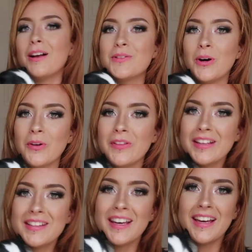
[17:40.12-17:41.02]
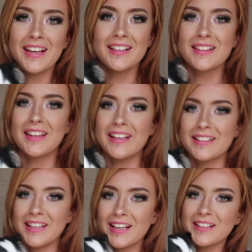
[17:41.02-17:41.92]
So this here is
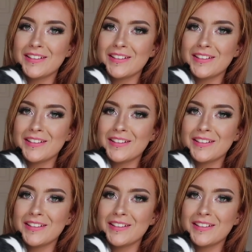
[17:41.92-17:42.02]
Lacey.